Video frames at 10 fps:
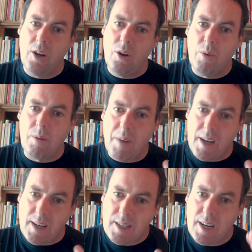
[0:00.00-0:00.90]
with my
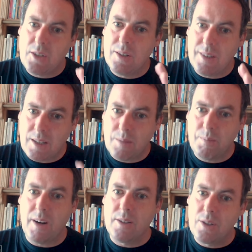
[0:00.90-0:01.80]
attention
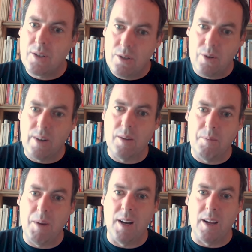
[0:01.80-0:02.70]
dispersed throughout the
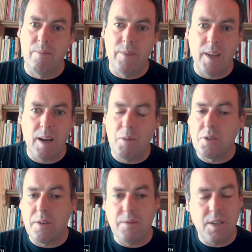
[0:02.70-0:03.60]
body. And
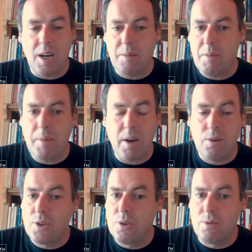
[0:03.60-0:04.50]
most of the time, I'm not going
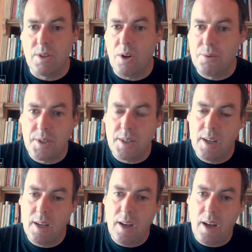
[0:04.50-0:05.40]
to use notes.
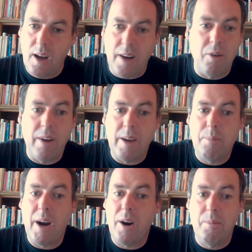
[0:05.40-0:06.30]
I don't like
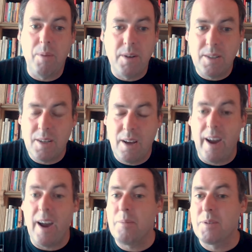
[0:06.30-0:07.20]
PowerPoints. I
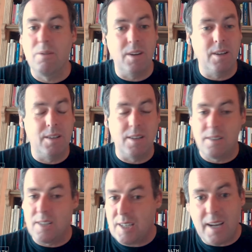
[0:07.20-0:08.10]
absolutely d-
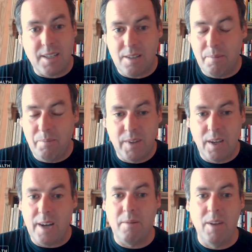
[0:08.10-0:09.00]
detest them.
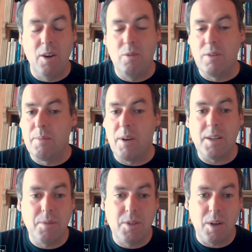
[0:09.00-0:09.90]
I, well, to be
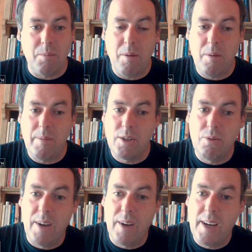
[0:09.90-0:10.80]
honest with you, I'm probably
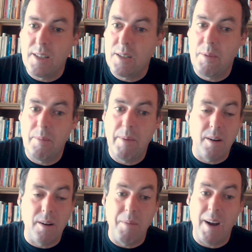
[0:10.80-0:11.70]
too lazy to prepare
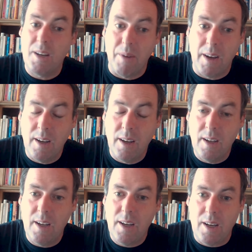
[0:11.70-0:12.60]
them anyway.
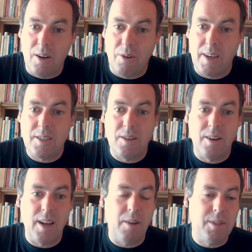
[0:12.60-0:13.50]
You know,
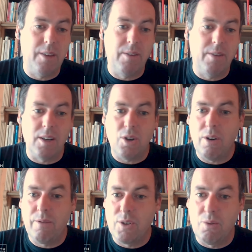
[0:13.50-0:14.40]
yesterday I was giving a
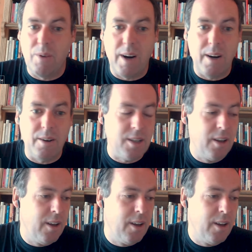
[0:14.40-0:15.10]
talk for two hours